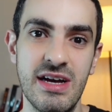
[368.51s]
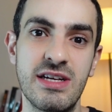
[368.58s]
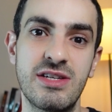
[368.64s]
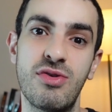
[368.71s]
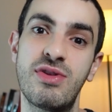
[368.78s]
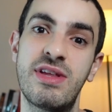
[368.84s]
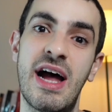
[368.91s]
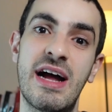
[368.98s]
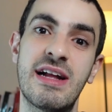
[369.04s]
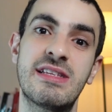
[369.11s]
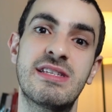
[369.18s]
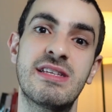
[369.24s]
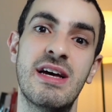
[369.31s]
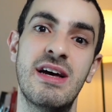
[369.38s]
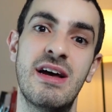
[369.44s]
So
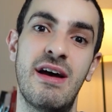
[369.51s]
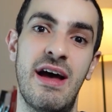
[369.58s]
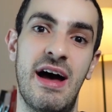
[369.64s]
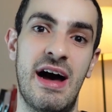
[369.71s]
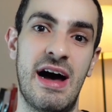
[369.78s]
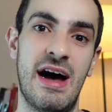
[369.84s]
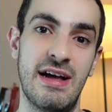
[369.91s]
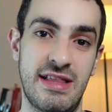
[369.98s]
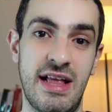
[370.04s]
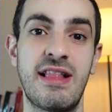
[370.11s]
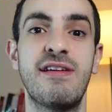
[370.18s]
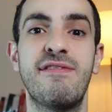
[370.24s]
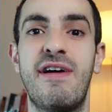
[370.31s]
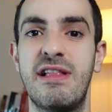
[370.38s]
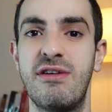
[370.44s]
that's
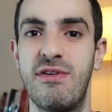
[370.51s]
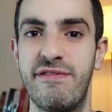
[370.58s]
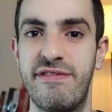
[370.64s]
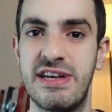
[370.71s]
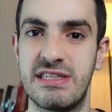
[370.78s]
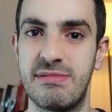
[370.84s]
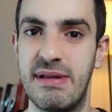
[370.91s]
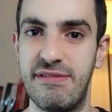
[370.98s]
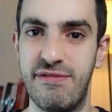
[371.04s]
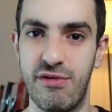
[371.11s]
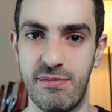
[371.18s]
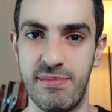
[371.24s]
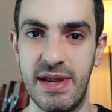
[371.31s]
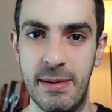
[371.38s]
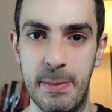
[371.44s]
a value investment for
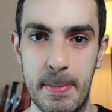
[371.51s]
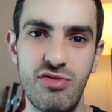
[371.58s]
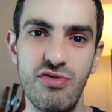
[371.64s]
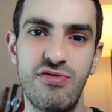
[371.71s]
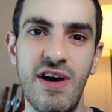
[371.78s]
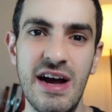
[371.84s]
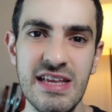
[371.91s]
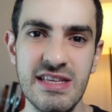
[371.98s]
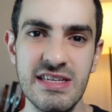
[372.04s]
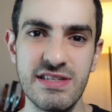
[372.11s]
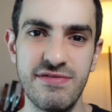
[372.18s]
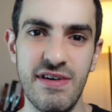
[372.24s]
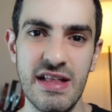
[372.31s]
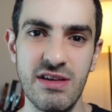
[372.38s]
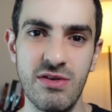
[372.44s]
me. To find these
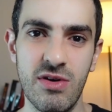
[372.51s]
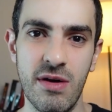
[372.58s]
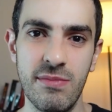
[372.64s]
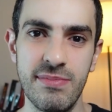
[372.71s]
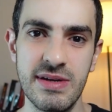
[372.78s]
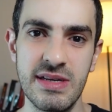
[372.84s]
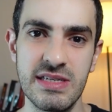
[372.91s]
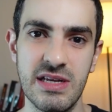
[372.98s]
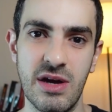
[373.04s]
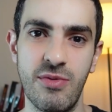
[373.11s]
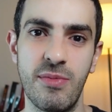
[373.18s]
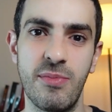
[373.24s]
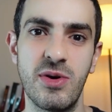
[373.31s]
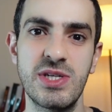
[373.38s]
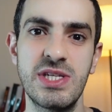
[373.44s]
value companies, I
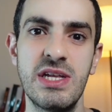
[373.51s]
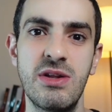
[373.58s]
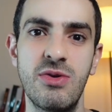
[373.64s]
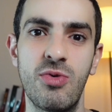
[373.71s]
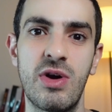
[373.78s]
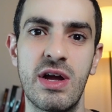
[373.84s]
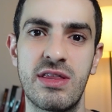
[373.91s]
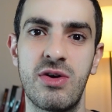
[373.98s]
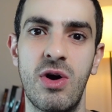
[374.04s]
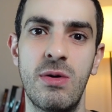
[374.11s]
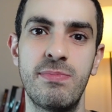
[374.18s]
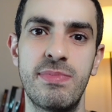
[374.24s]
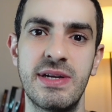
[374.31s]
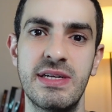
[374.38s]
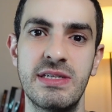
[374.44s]
will mostly look at
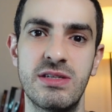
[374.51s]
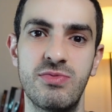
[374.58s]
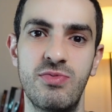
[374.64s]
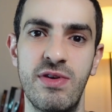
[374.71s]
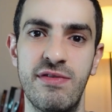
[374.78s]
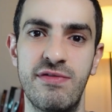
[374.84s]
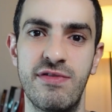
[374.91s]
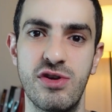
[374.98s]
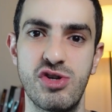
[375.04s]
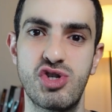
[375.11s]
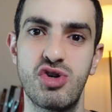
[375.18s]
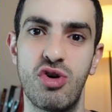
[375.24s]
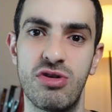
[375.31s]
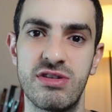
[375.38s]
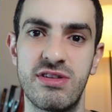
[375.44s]
companies with
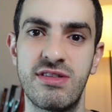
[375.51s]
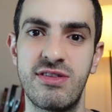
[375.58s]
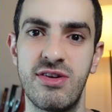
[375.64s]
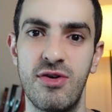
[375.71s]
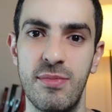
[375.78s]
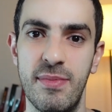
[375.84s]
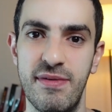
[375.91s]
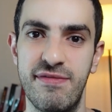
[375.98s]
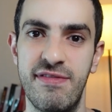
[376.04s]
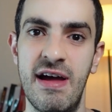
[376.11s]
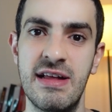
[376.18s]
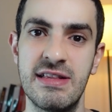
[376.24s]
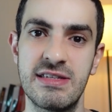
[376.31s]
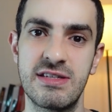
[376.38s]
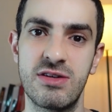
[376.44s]
short-term
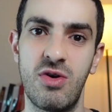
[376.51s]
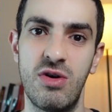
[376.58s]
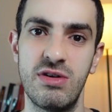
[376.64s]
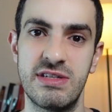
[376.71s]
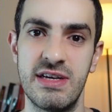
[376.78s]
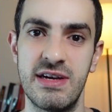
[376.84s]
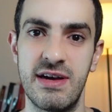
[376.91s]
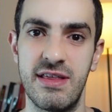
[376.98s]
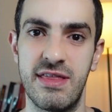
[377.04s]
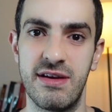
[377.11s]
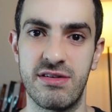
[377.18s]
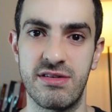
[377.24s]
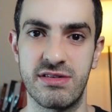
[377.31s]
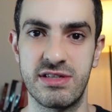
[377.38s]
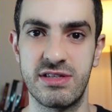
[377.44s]
events causing
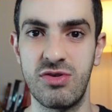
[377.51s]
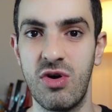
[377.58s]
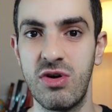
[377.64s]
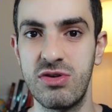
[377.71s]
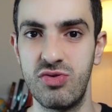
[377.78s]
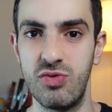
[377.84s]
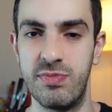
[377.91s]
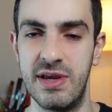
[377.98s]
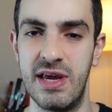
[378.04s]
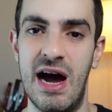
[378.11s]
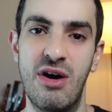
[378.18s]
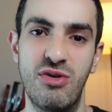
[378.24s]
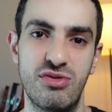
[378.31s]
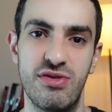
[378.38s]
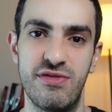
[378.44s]
their stock to be
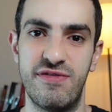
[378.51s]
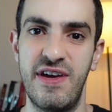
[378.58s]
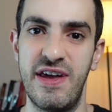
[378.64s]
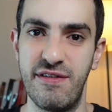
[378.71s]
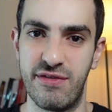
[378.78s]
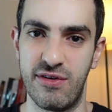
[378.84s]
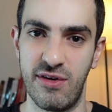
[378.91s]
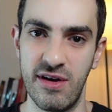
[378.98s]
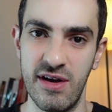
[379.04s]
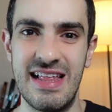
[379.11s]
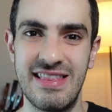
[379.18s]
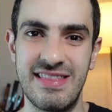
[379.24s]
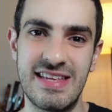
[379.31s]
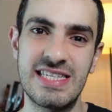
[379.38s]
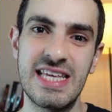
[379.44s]
out of favor.
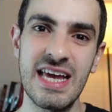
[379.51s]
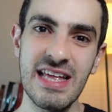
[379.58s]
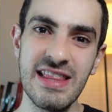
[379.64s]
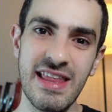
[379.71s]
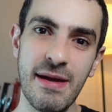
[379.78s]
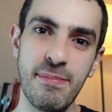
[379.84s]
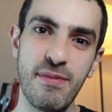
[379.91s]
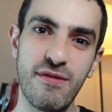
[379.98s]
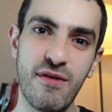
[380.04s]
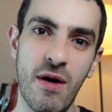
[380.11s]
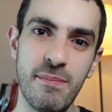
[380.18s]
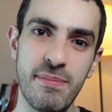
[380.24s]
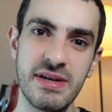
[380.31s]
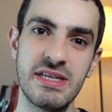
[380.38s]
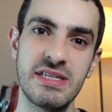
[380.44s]
The second type of
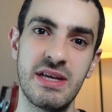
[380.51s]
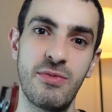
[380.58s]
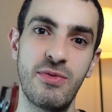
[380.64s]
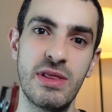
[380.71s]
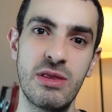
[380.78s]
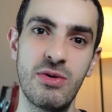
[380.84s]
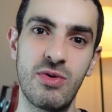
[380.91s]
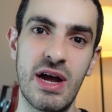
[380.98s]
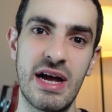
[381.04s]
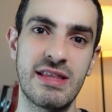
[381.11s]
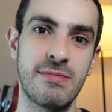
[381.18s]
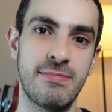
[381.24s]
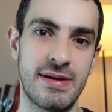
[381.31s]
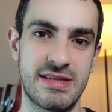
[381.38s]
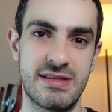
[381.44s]
companies I will look
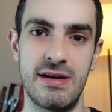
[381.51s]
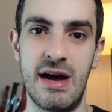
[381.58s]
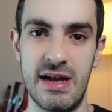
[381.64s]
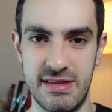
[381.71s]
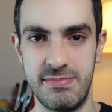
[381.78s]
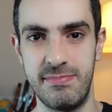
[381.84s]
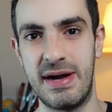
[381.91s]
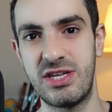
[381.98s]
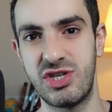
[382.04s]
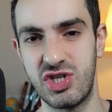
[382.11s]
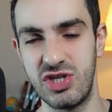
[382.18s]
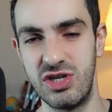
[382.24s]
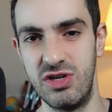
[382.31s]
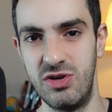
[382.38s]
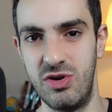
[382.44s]
at, but at
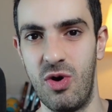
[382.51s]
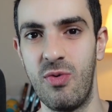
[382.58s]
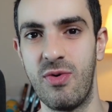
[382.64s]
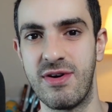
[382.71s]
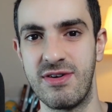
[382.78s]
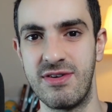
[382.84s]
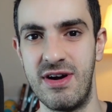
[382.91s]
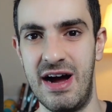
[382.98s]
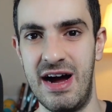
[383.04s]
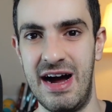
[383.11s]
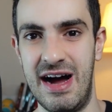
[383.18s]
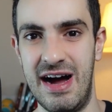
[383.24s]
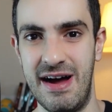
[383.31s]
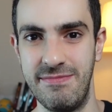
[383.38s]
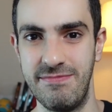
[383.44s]
much
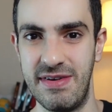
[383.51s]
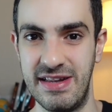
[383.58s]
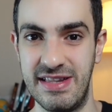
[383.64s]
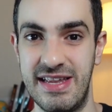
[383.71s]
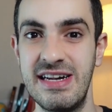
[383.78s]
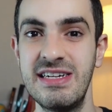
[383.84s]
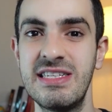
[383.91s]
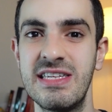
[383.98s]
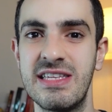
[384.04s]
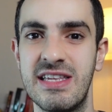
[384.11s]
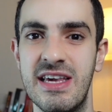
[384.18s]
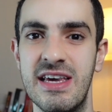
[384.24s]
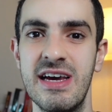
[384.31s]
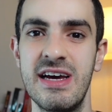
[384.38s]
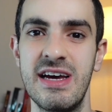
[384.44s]
lower
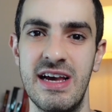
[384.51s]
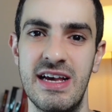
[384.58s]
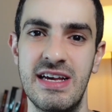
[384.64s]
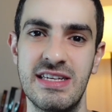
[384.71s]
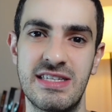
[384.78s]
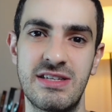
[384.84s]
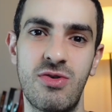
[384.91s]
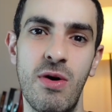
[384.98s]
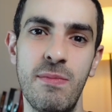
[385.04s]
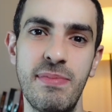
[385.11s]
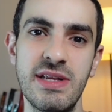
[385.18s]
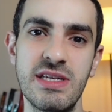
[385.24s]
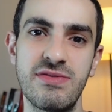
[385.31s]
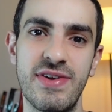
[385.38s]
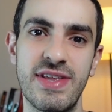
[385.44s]
intensity, is
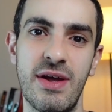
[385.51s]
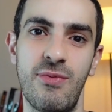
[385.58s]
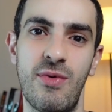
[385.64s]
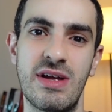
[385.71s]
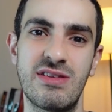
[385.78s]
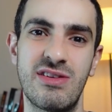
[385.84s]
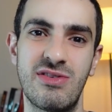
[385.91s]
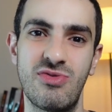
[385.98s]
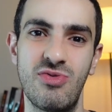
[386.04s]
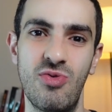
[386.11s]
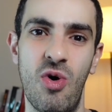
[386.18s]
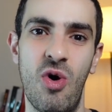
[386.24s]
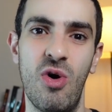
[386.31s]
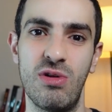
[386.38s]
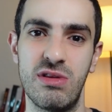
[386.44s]
companies that I want to
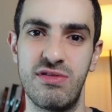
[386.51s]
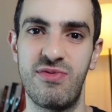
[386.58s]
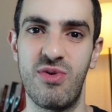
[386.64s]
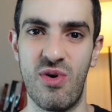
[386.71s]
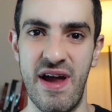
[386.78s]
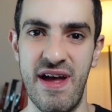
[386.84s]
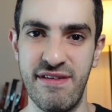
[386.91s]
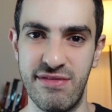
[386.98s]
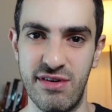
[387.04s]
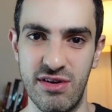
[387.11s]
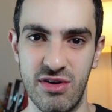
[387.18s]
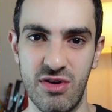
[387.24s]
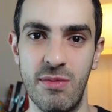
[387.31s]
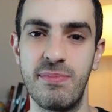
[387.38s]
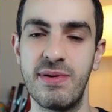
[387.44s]
hold forever.
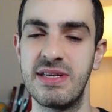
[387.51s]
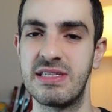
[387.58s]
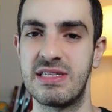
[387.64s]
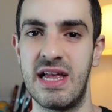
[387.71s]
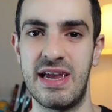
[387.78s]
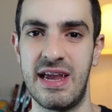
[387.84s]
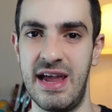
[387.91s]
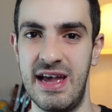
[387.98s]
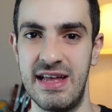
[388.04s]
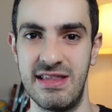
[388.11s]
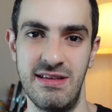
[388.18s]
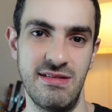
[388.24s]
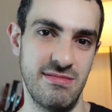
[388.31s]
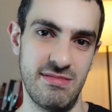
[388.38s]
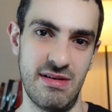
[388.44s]
Companies like I had
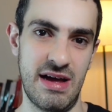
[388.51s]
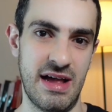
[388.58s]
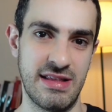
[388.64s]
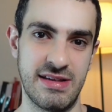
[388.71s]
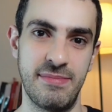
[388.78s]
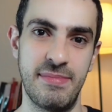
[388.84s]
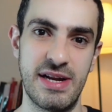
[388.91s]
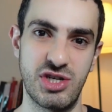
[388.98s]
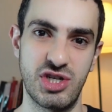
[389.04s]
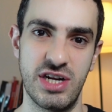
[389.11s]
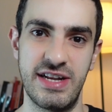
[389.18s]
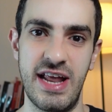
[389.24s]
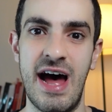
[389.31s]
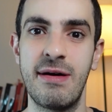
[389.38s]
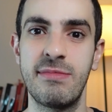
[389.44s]
in, as I
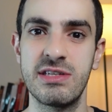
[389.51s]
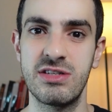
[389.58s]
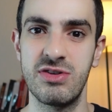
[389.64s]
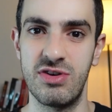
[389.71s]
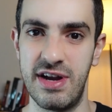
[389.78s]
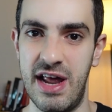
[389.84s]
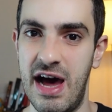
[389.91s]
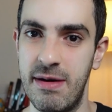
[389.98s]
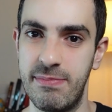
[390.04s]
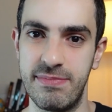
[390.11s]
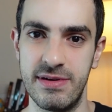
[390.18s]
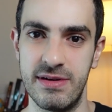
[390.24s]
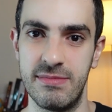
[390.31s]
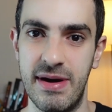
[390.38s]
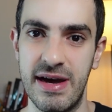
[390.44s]
mentioned, Amazon,
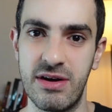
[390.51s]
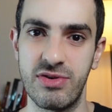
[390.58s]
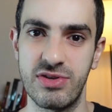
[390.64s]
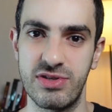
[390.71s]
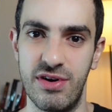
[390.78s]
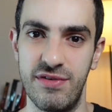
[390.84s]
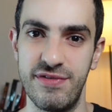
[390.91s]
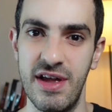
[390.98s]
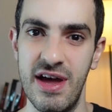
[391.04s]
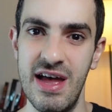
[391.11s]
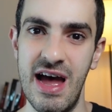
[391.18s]
Apple, Microsoft.